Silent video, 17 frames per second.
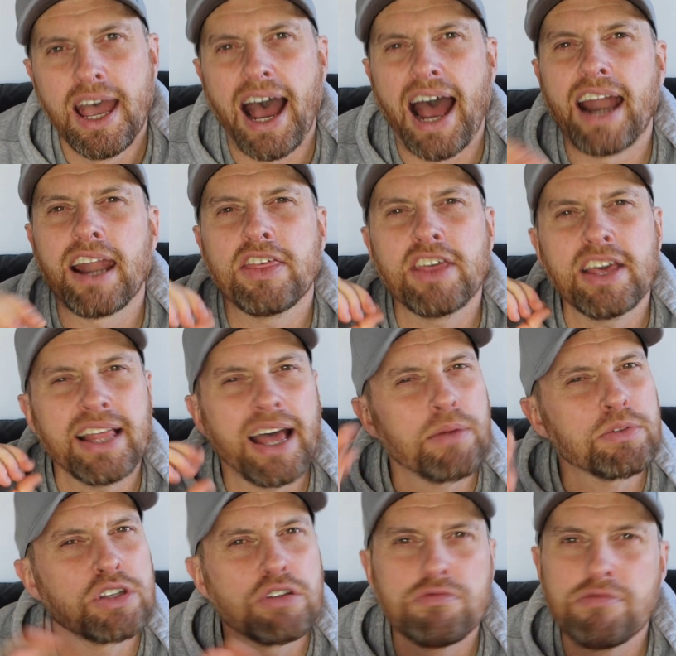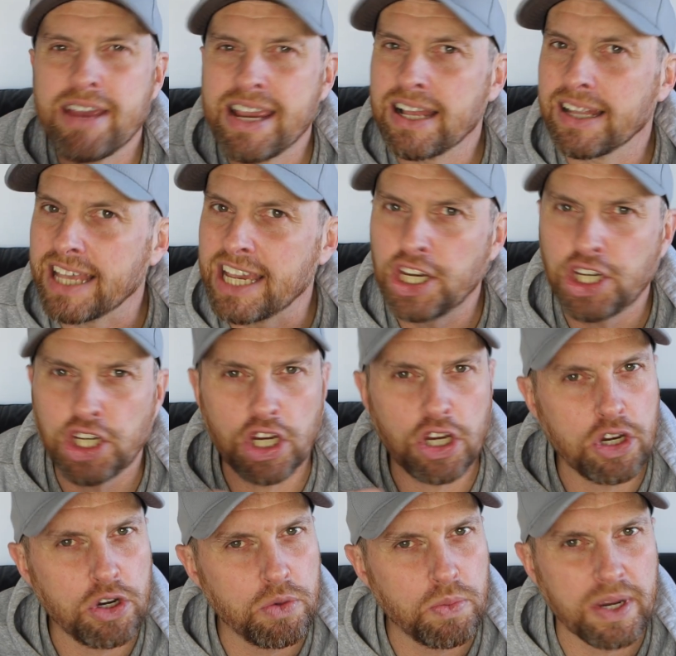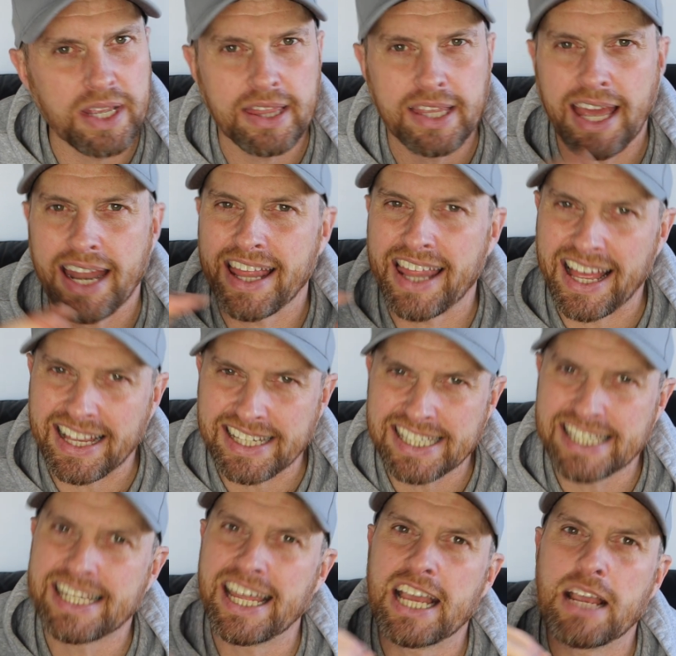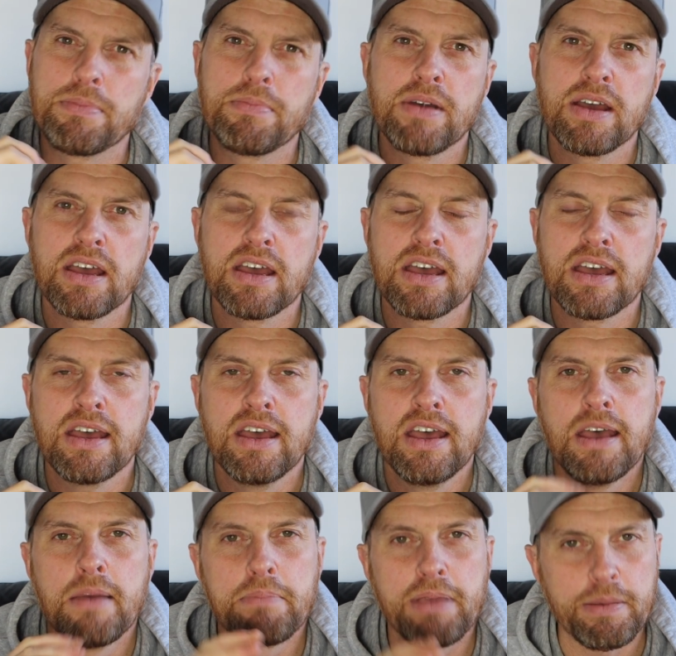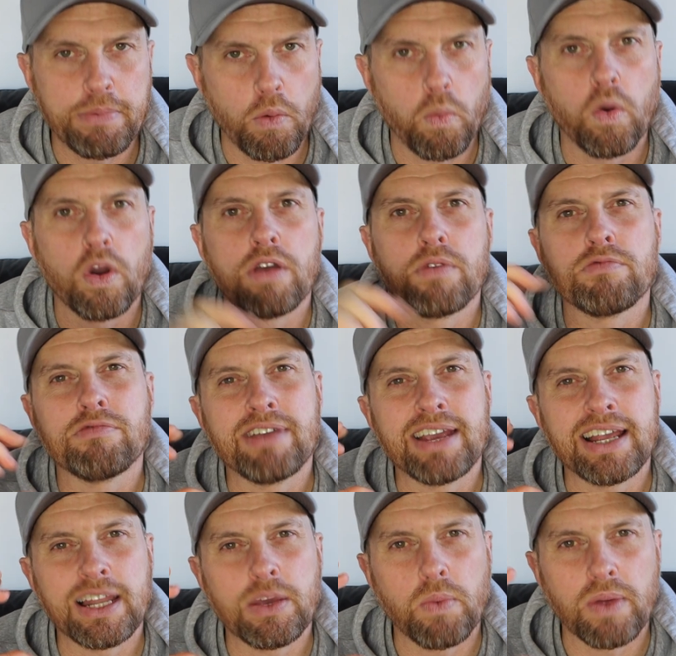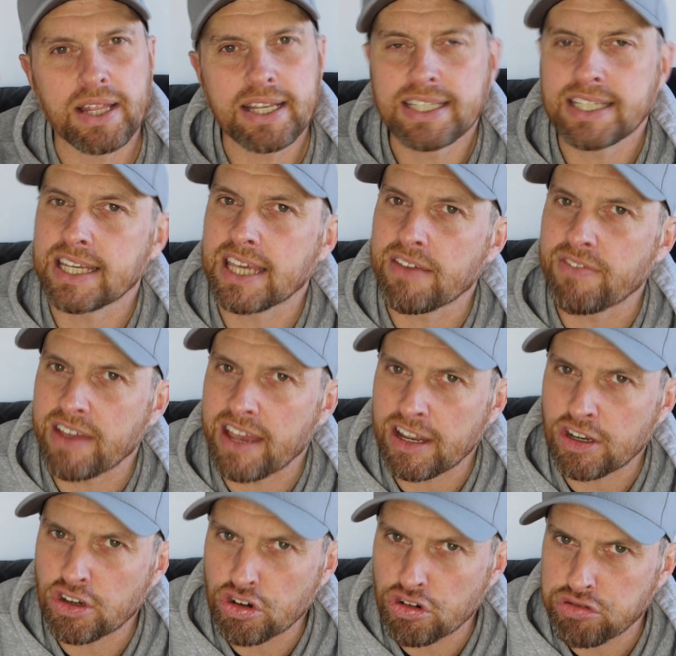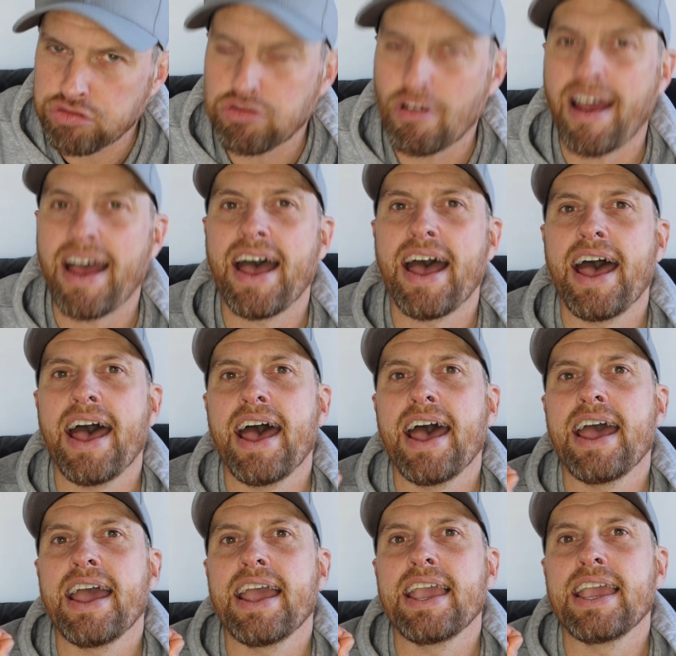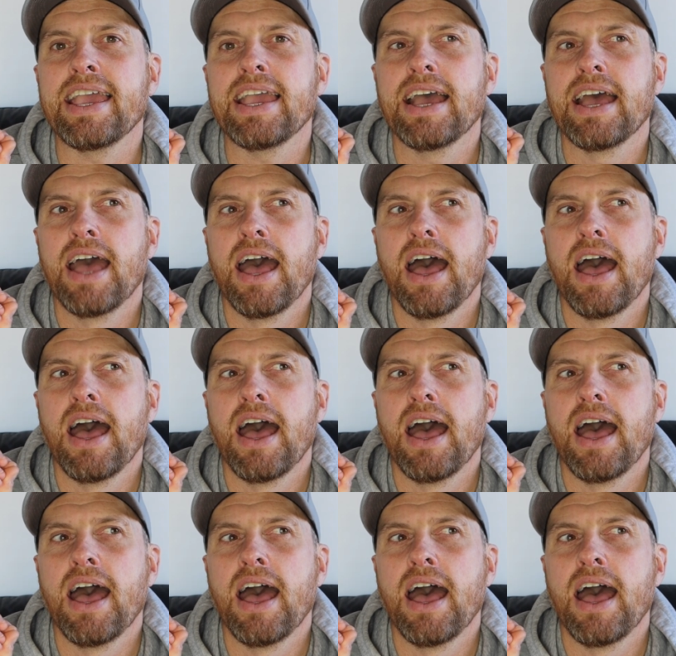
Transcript: And I think that was a real issue with kind of that stigma. People weren't really willing to give it a try.